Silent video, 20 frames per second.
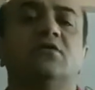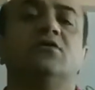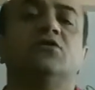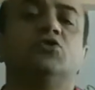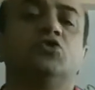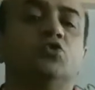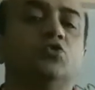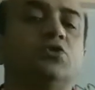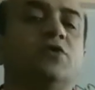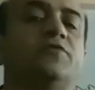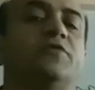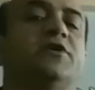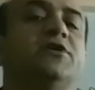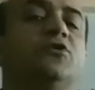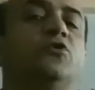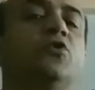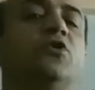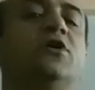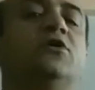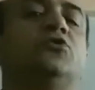to the
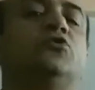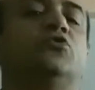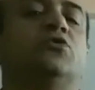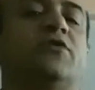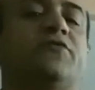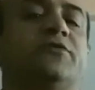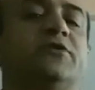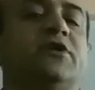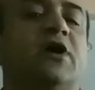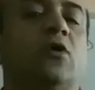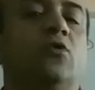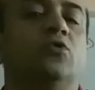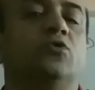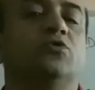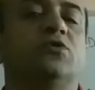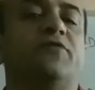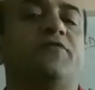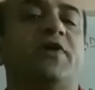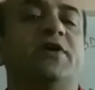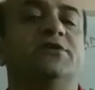going to the down to
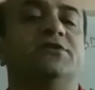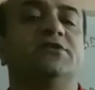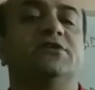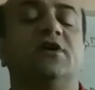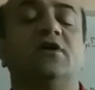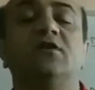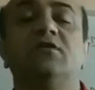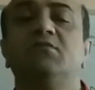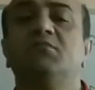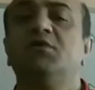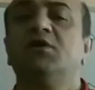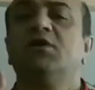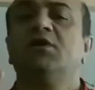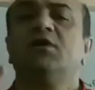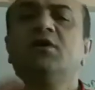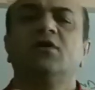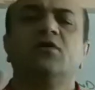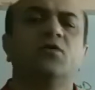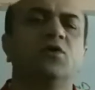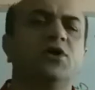the ventricle
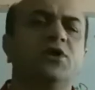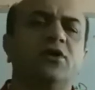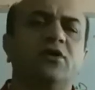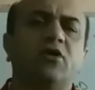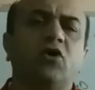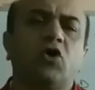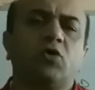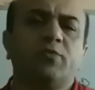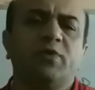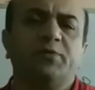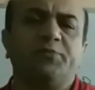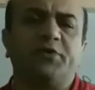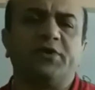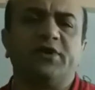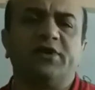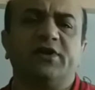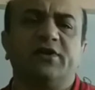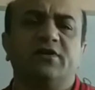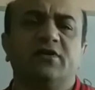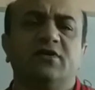in a normal
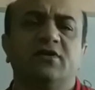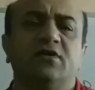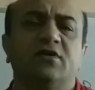period.